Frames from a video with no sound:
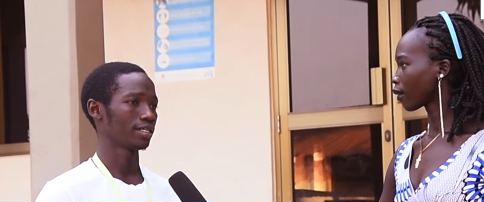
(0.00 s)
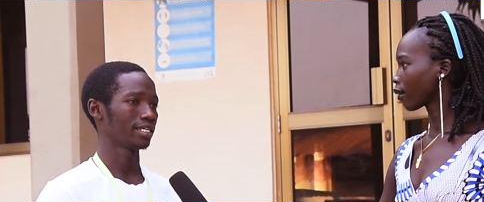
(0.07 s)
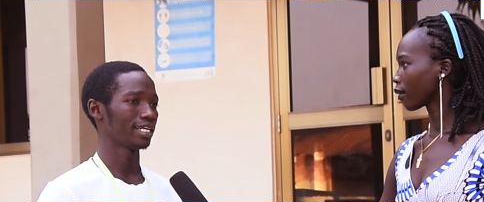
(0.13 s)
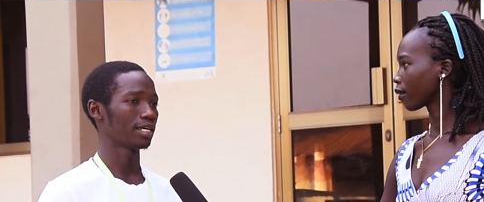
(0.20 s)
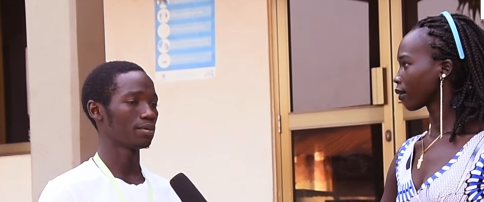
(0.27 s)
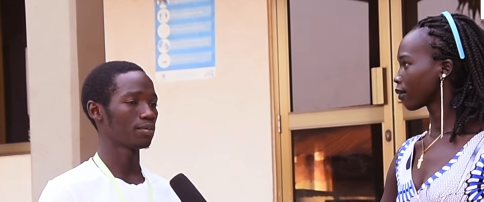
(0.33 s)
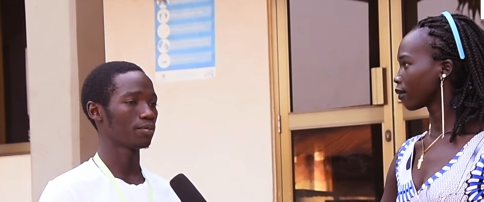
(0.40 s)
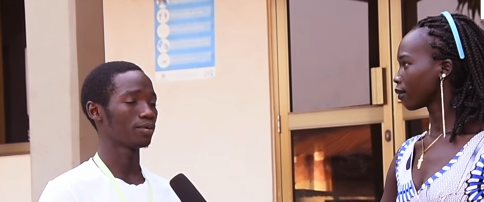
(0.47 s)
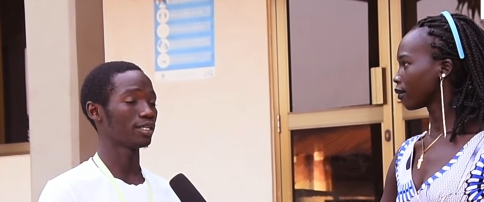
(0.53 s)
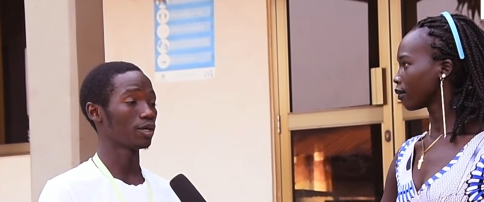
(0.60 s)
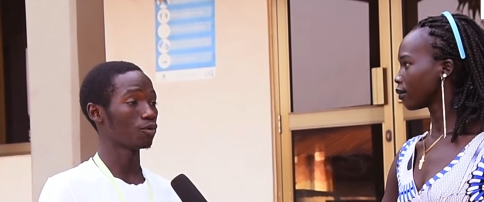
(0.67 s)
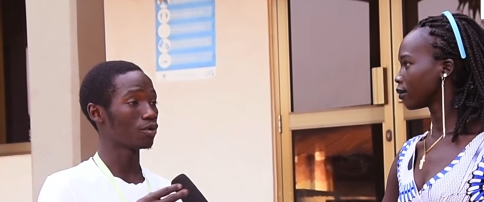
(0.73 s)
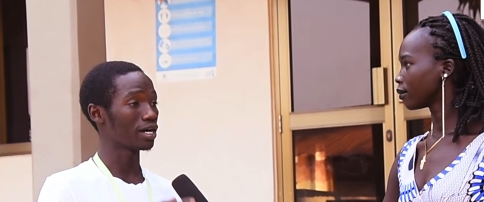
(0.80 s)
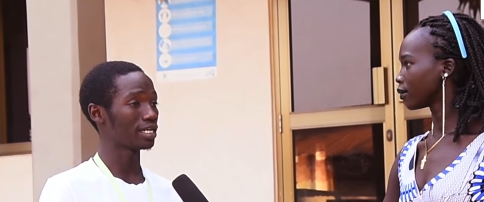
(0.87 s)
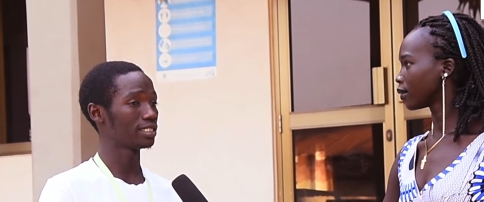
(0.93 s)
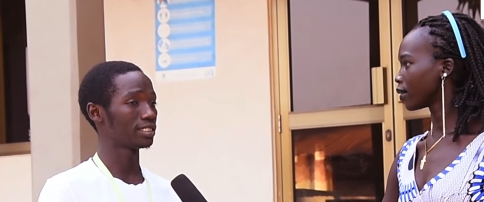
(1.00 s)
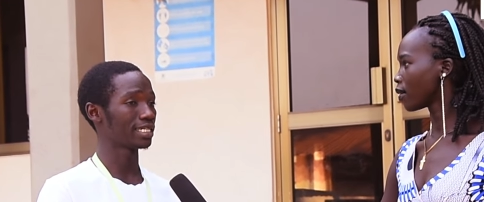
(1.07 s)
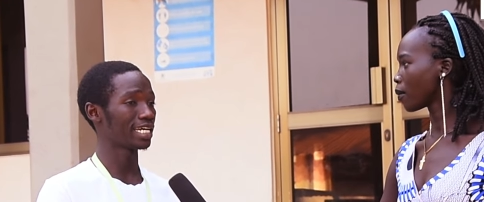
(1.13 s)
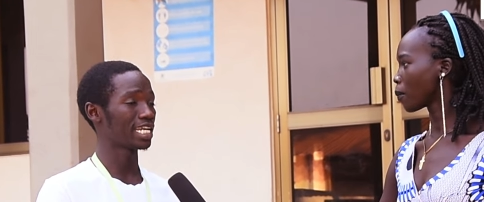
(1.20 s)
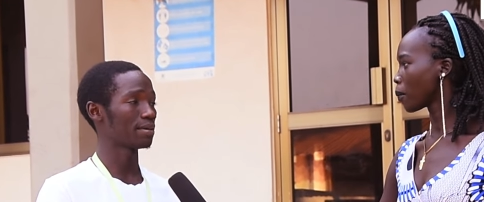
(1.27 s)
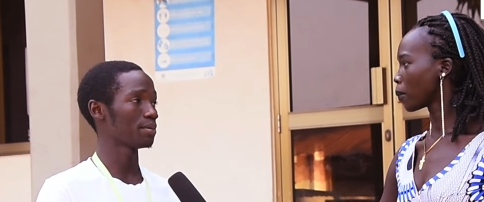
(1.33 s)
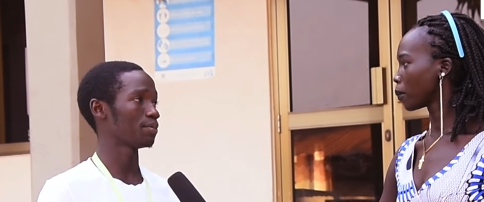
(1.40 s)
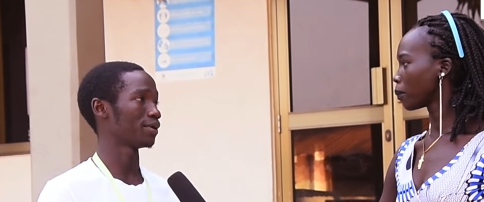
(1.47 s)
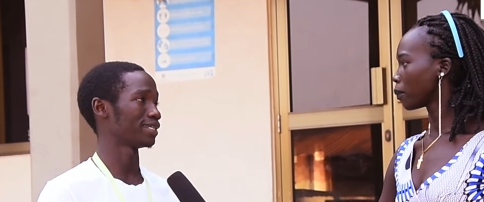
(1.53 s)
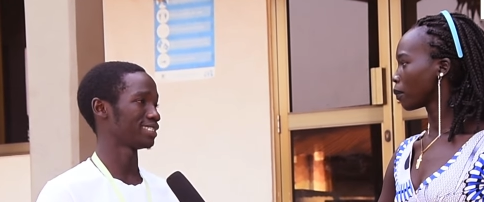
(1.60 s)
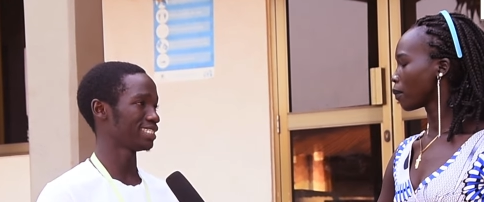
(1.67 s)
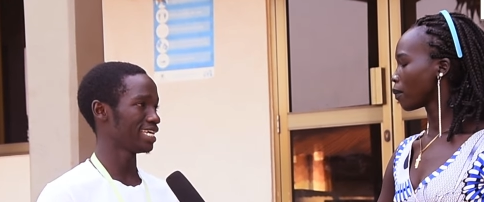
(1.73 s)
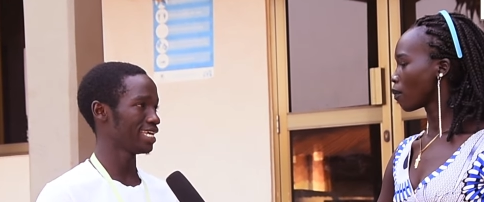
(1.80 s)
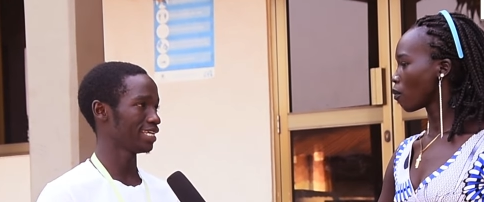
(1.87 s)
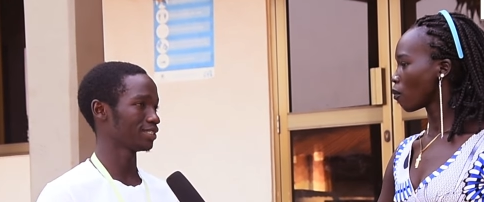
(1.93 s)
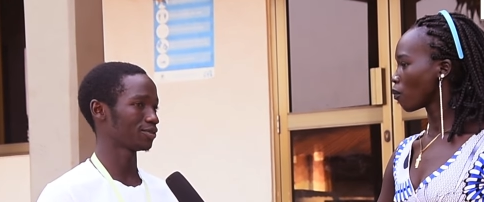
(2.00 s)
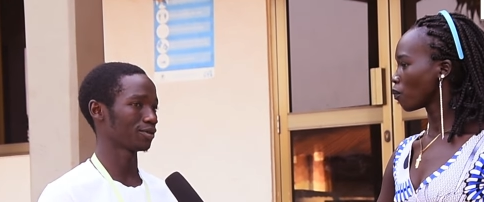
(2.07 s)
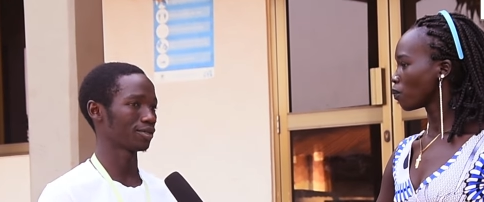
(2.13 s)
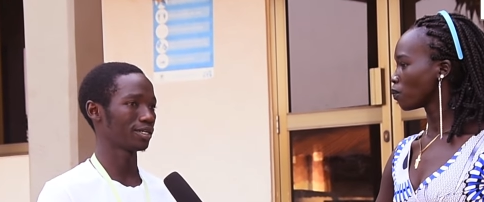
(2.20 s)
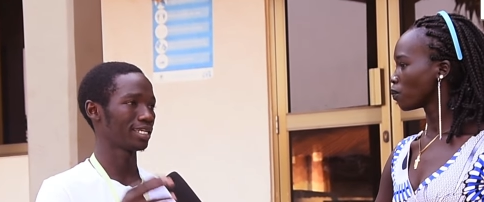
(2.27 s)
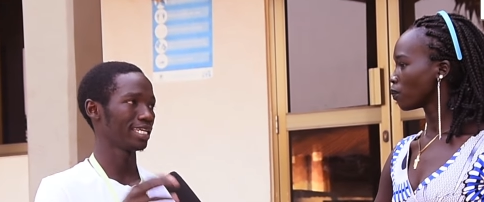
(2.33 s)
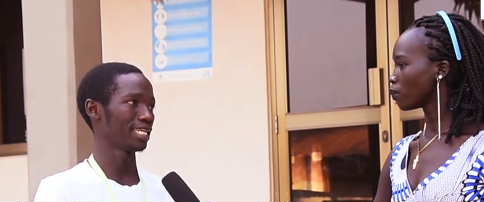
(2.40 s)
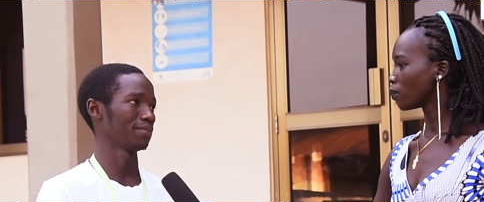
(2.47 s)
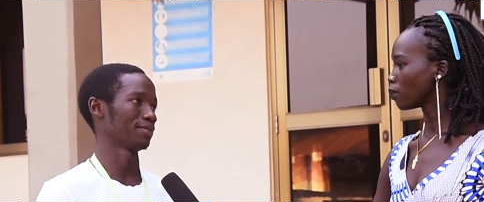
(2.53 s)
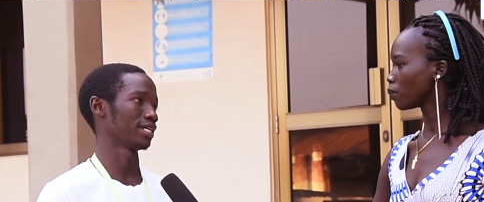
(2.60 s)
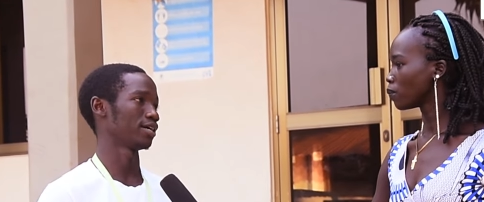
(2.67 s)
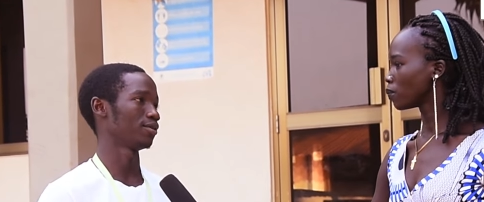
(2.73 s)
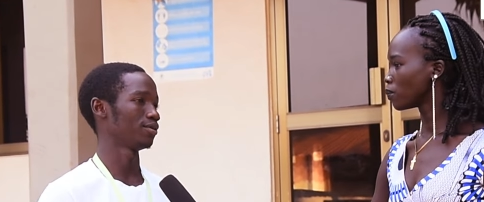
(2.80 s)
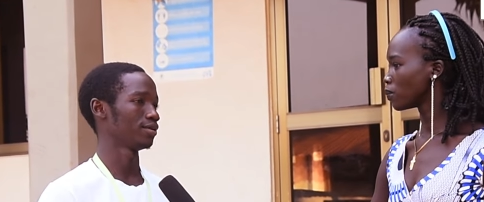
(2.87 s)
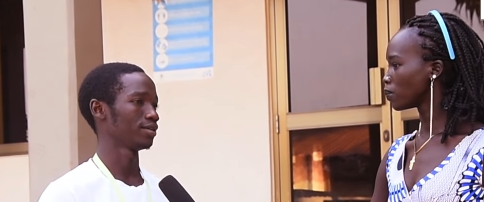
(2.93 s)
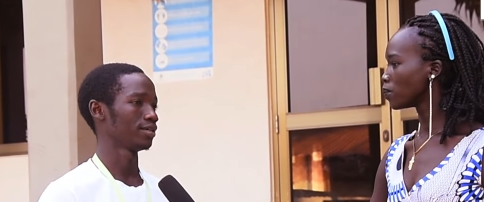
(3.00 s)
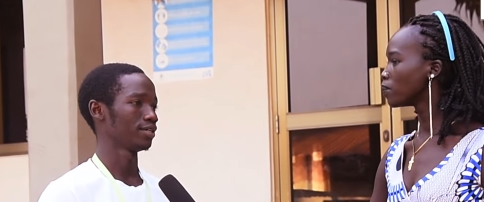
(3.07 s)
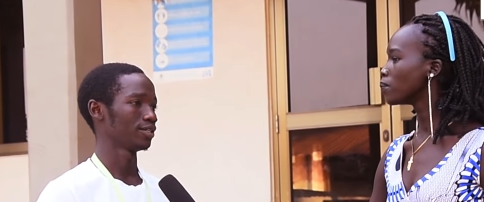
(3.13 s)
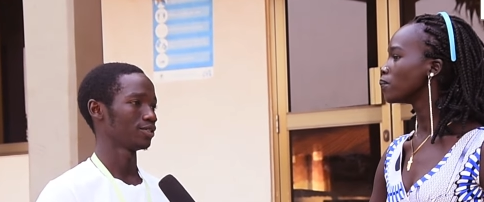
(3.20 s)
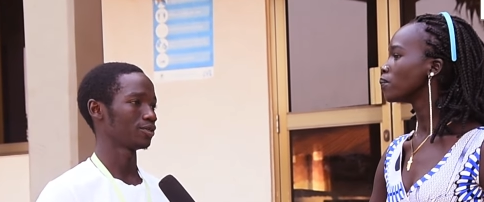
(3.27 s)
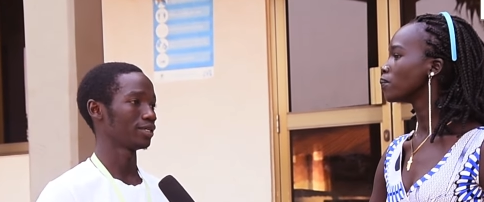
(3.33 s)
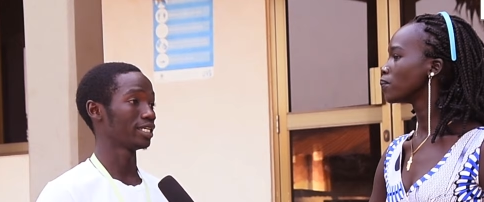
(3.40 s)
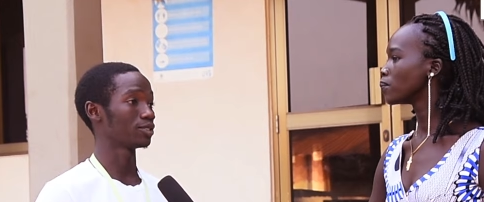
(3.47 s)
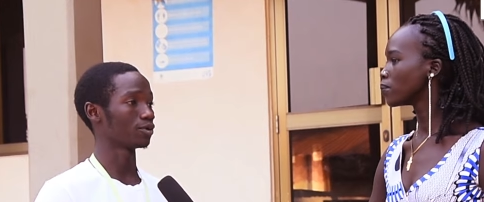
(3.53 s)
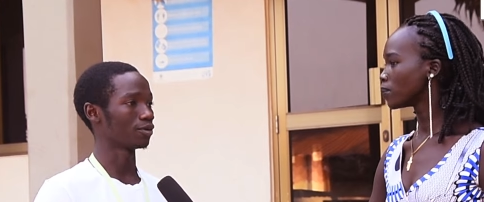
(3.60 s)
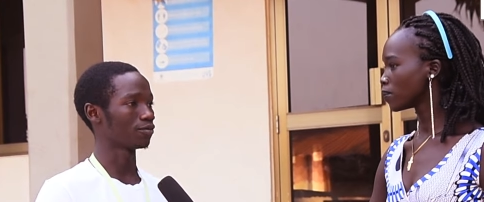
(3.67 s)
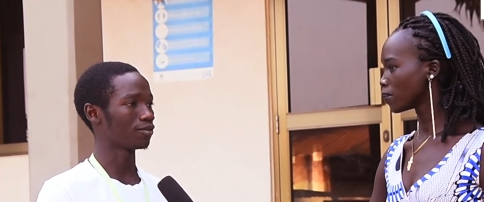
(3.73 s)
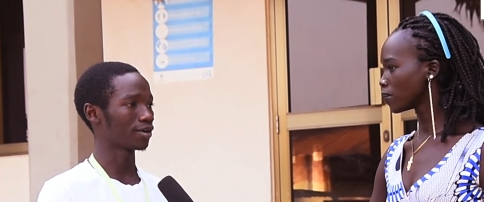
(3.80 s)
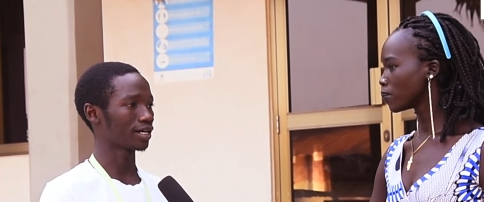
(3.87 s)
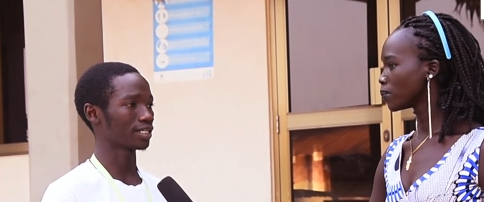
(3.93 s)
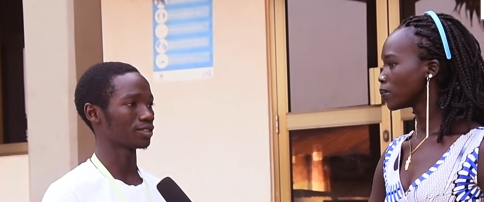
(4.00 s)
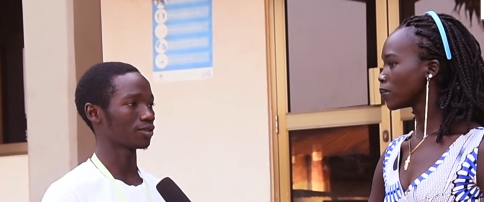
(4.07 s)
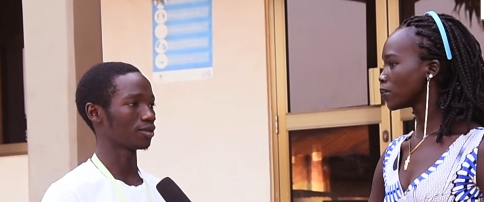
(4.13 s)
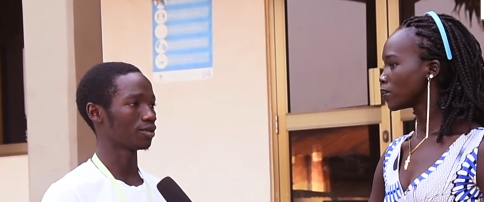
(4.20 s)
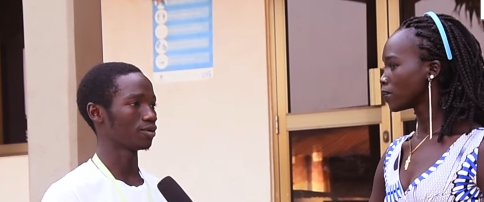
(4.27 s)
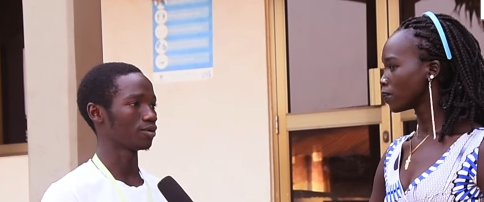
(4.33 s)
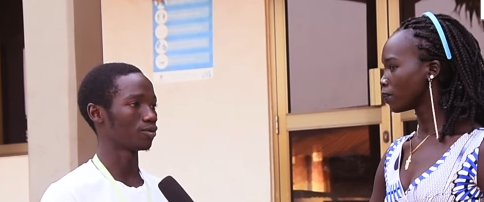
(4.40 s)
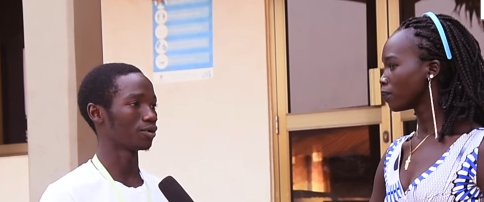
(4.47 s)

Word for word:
Speaker 1: Other people, the words other people are saying should not let them down. So they should focus on